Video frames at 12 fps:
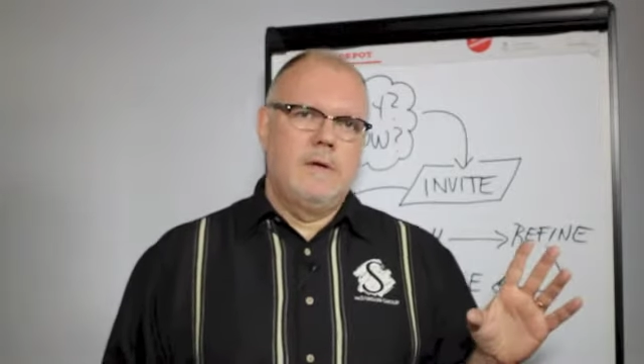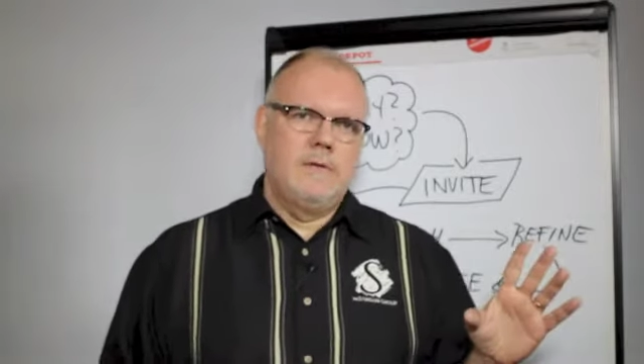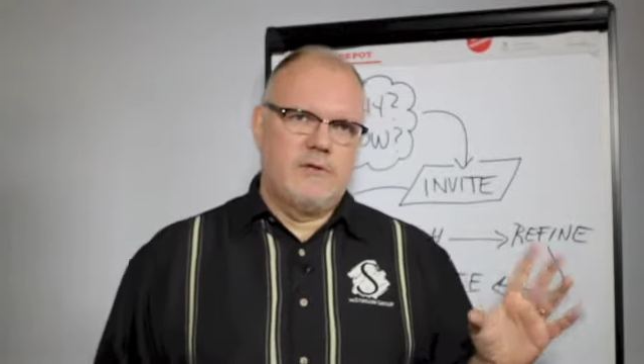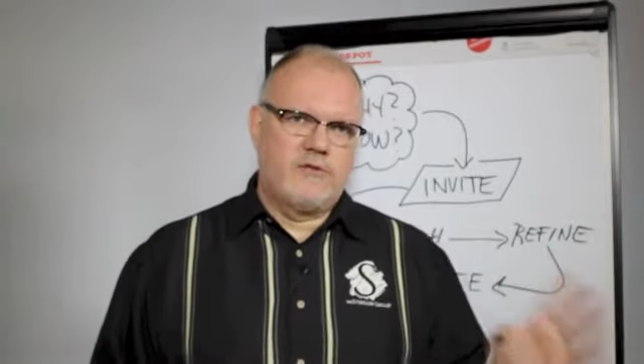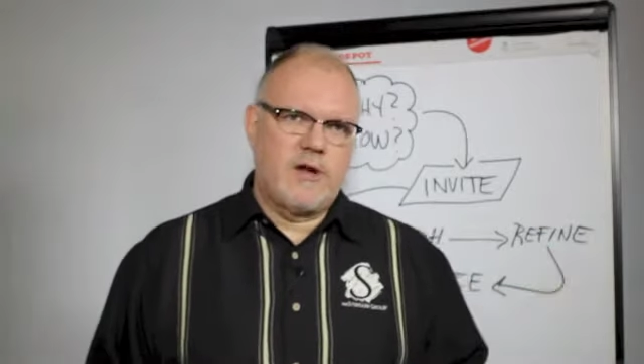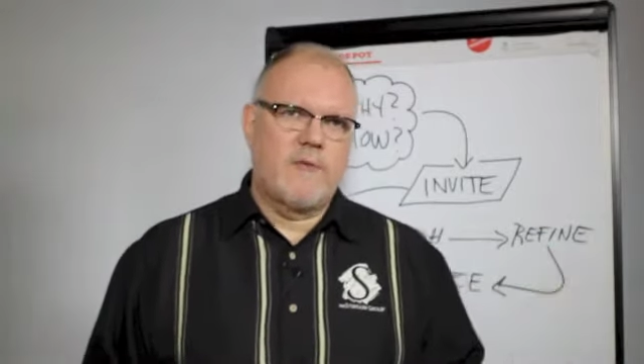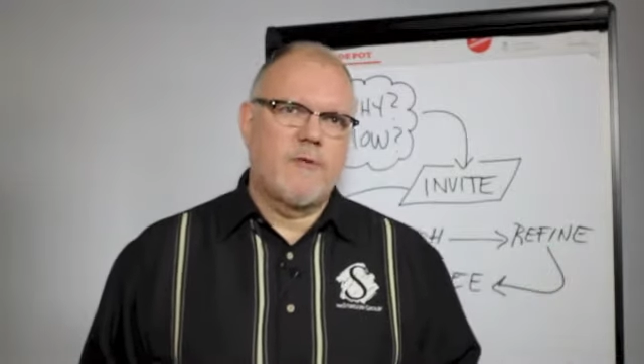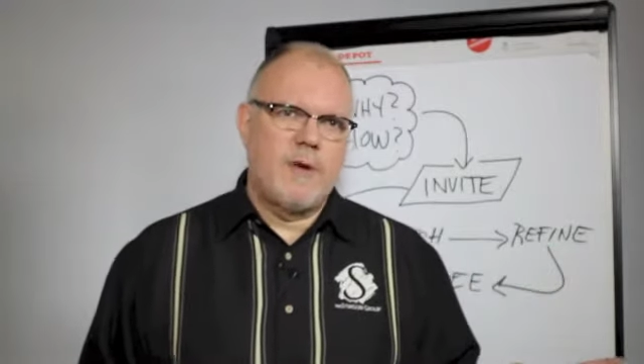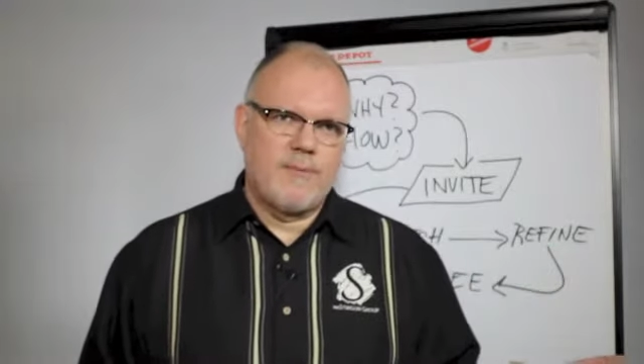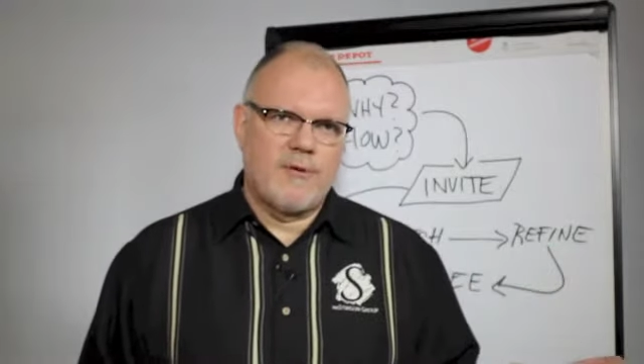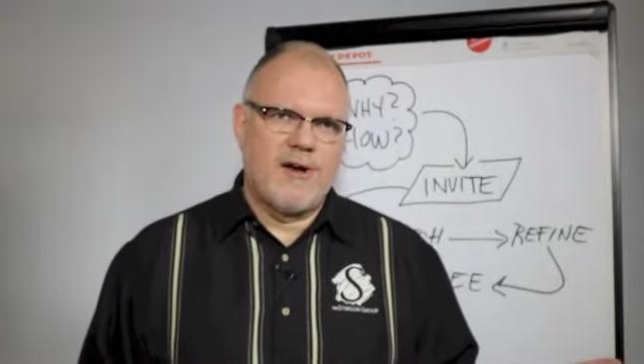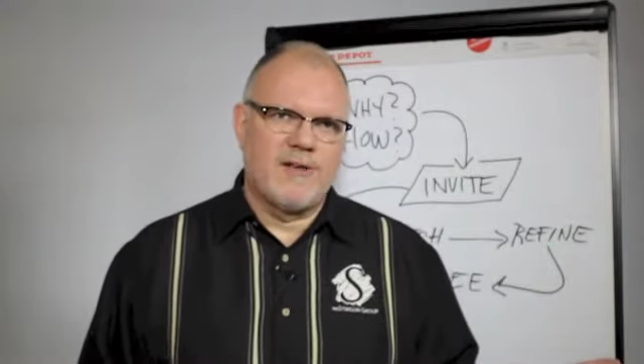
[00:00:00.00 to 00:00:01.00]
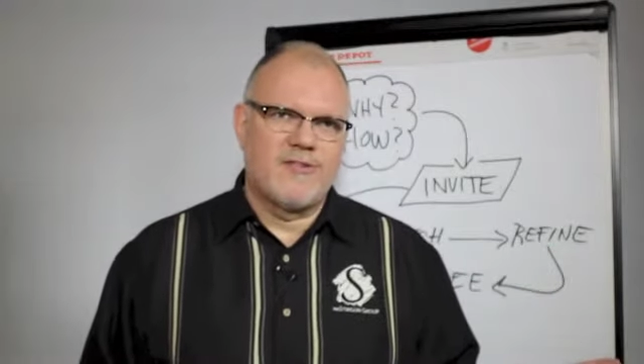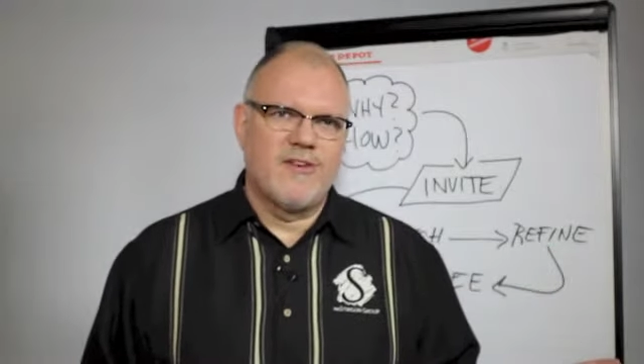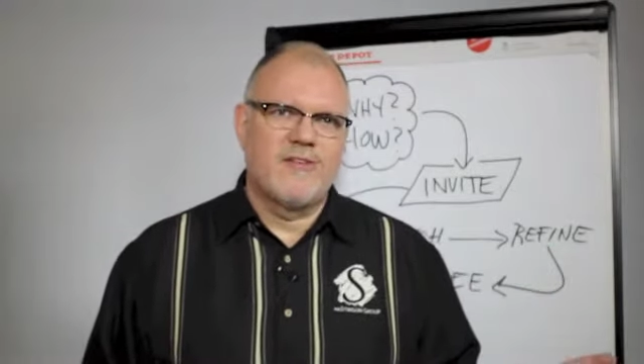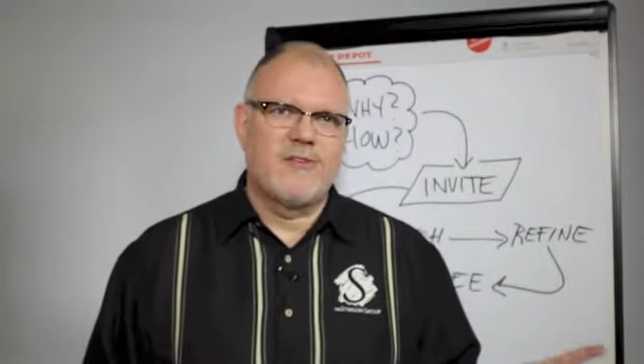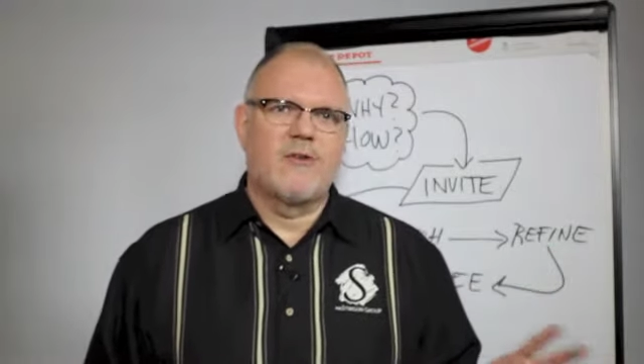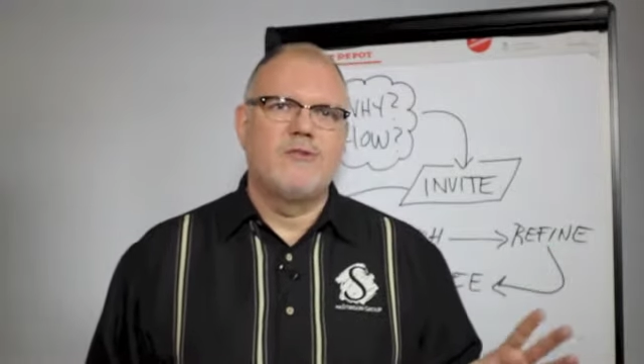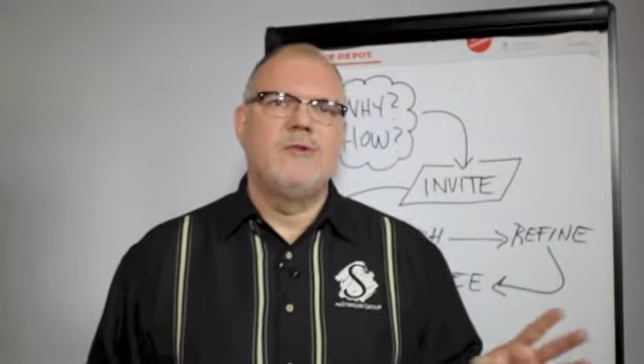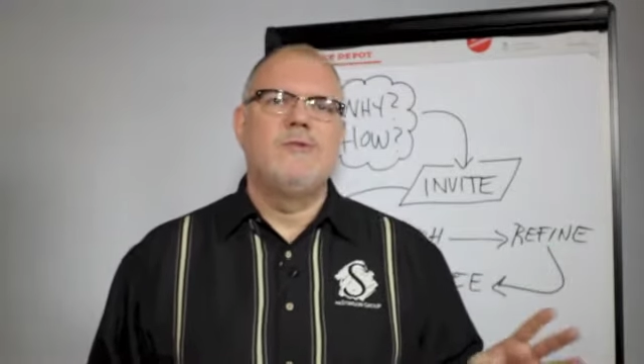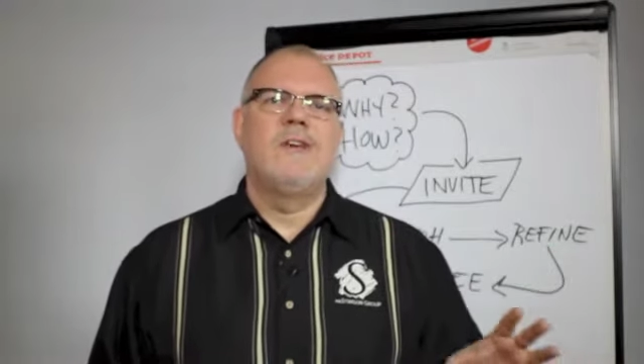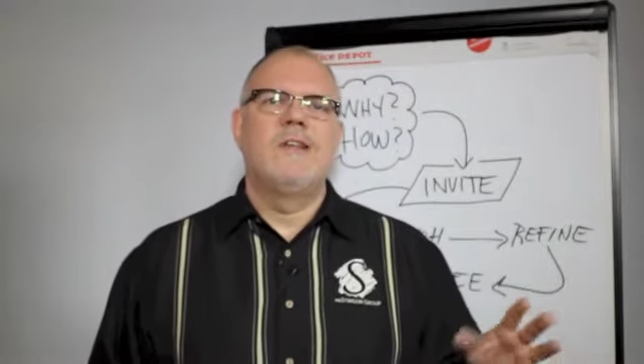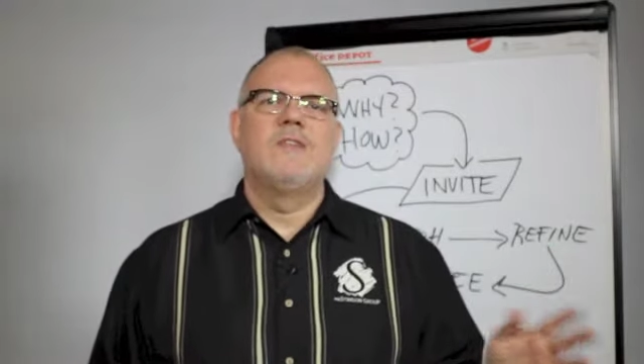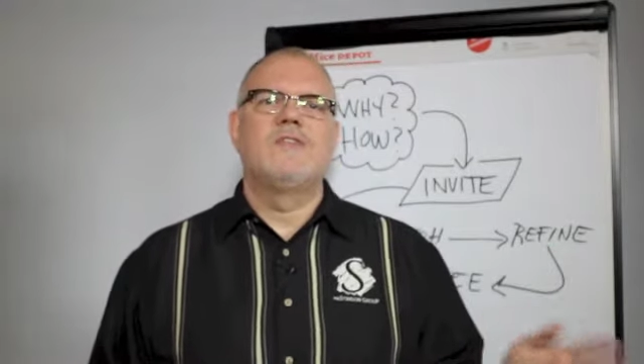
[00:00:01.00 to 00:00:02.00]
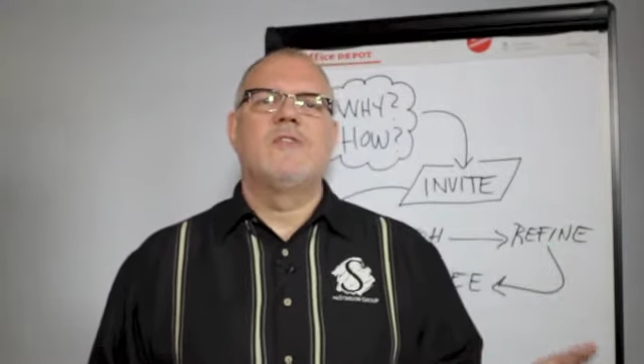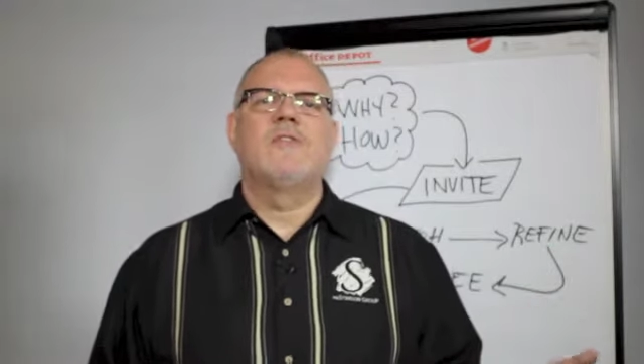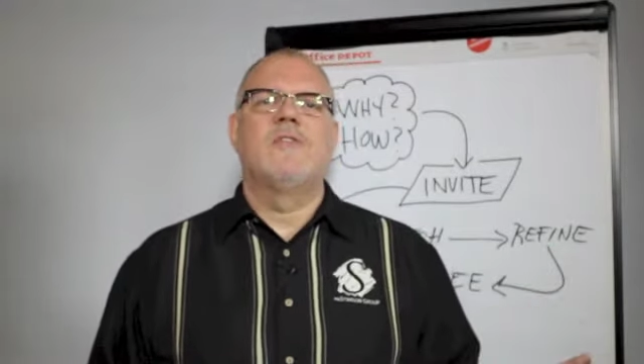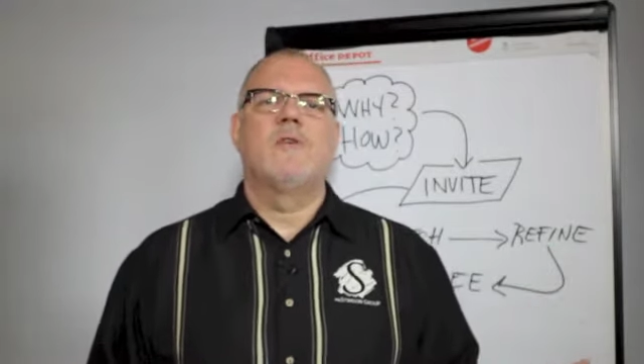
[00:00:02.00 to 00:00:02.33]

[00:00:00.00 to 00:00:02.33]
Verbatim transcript: discovery process, our due diligence